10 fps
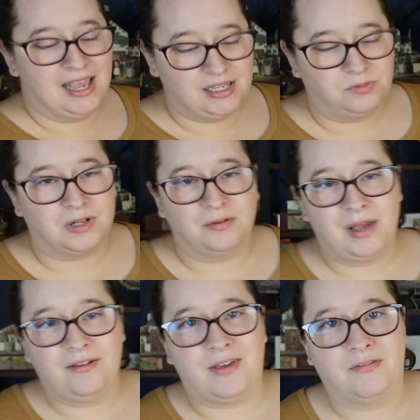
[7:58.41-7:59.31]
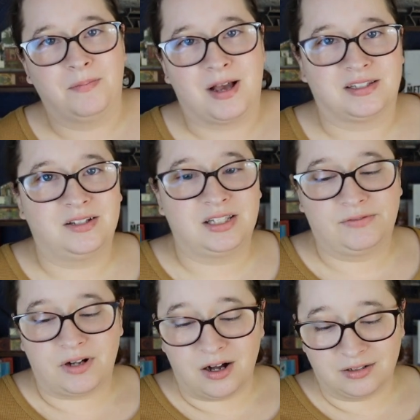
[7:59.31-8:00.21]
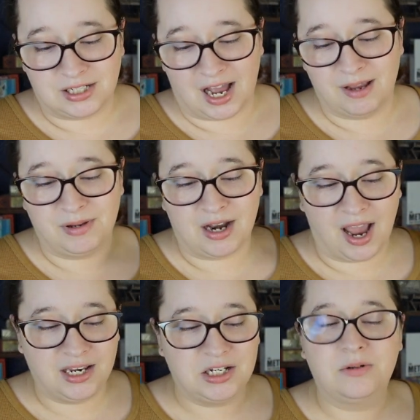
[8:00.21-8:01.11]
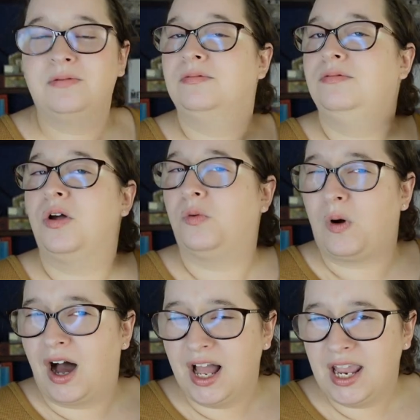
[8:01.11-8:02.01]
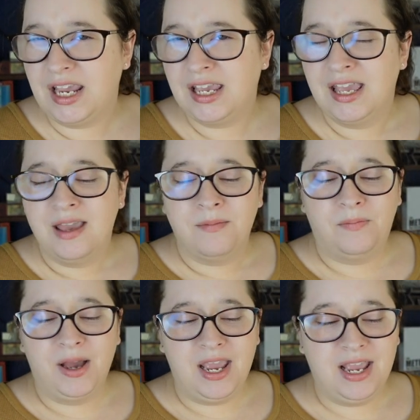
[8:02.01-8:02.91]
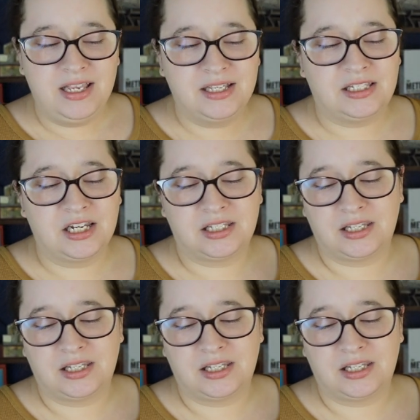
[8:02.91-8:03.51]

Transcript: is one of my favorite puzzles of all time and I don't know why, but it is just